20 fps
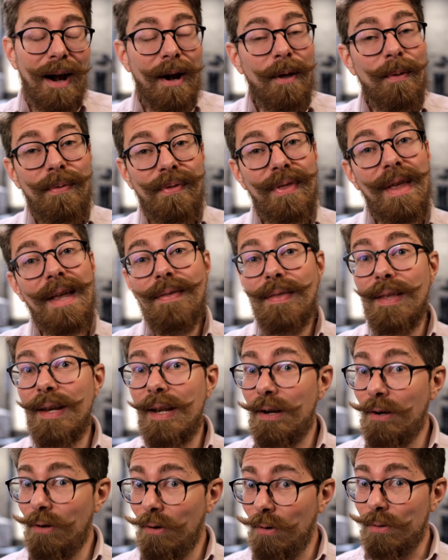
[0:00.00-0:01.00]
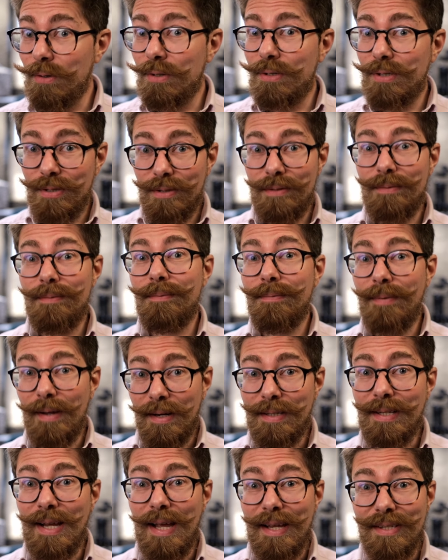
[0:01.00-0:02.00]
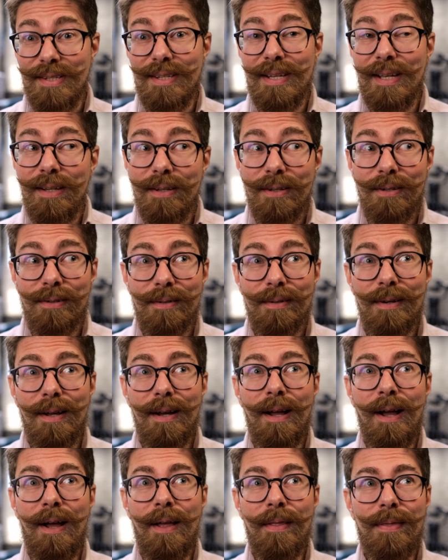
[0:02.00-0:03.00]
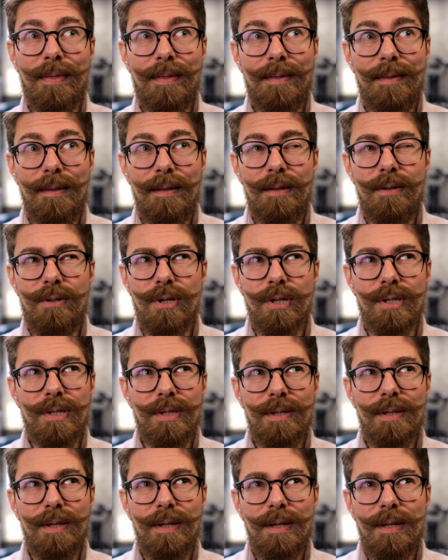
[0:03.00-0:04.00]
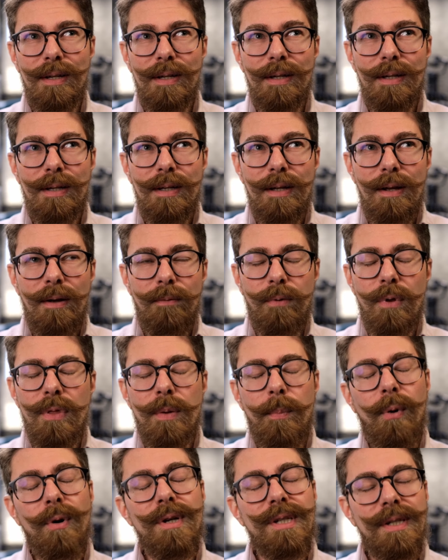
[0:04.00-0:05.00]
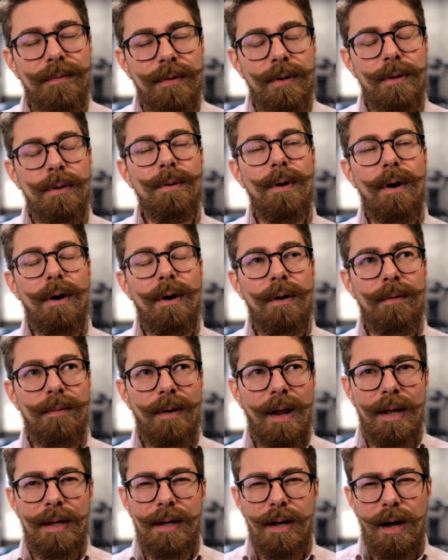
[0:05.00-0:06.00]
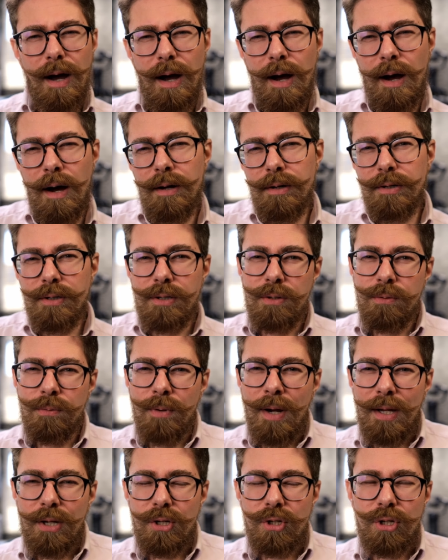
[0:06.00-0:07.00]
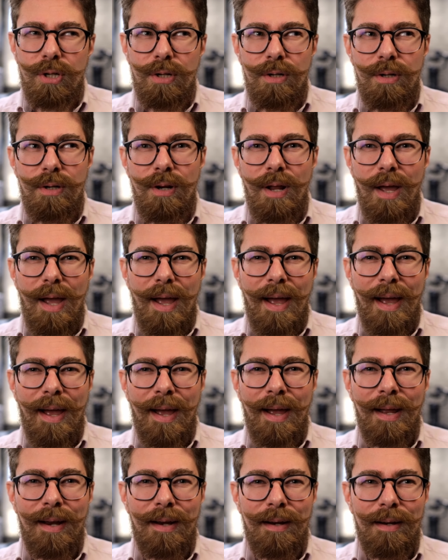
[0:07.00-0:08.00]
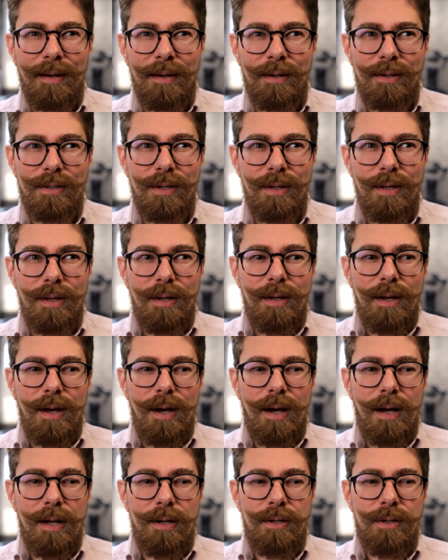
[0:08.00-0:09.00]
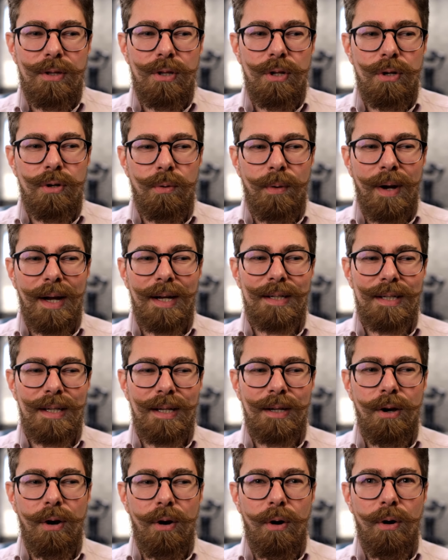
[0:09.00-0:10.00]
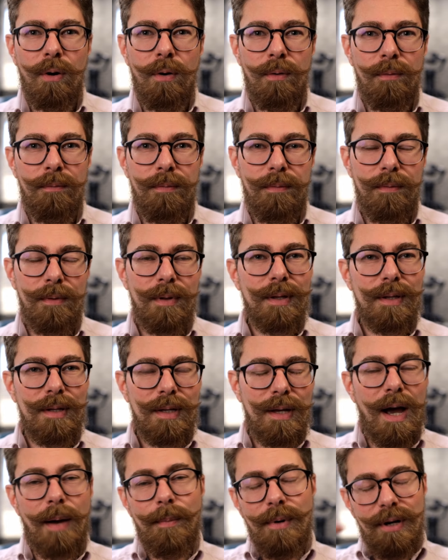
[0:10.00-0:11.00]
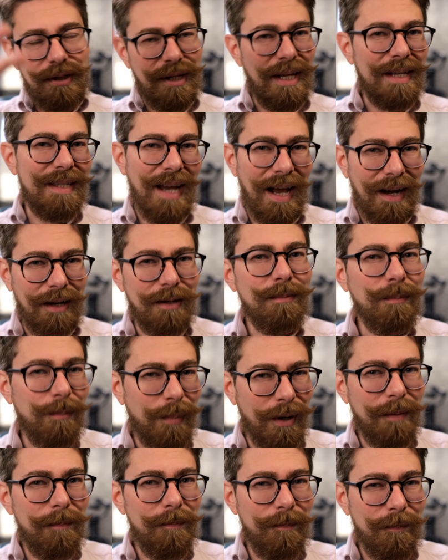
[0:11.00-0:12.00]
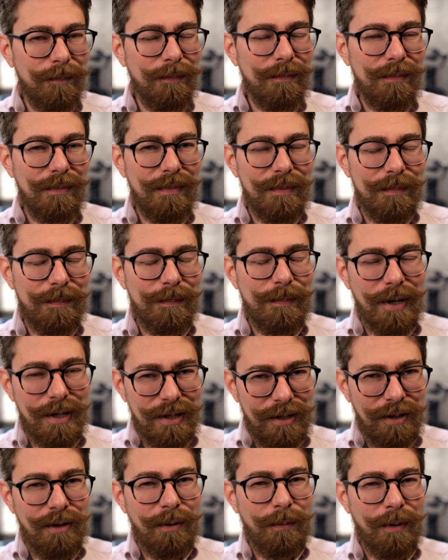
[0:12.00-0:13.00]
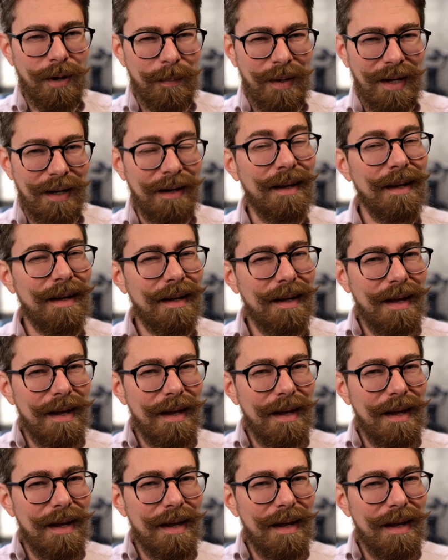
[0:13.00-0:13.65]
I don't think that it looks fantastic. Just from the point of view of like art direction and the directing of, I'm going to say talent, but you know what I mean.